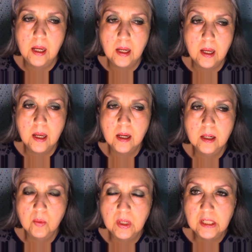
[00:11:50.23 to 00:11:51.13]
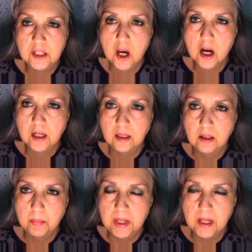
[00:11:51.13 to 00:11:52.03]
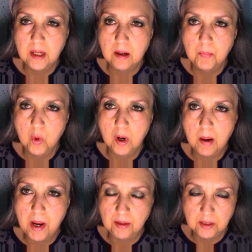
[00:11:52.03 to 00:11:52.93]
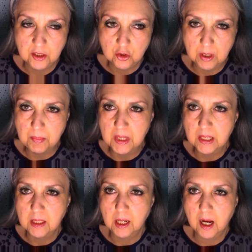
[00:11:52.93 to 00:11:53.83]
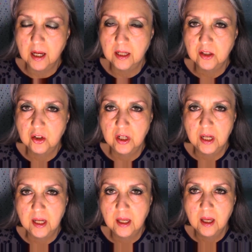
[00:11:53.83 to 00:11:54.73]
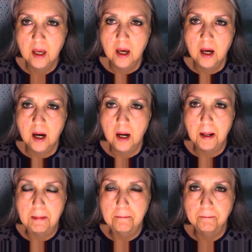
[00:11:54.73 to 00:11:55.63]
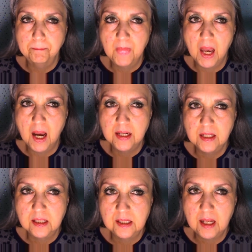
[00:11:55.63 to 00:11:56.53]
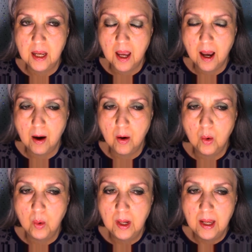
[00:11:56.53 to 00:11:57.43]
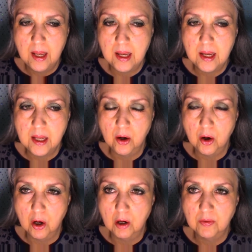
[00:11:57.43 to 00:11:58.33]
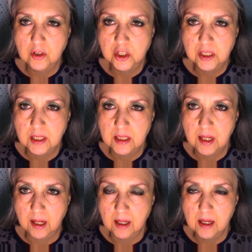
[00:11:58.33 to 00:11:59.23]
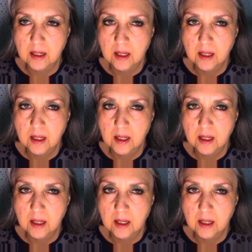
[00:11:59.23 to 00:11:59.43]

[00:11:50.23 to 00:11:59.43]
And I wanted to talk a little bit more about the treatment that I got yesterday. I did say how it hurt for just a second,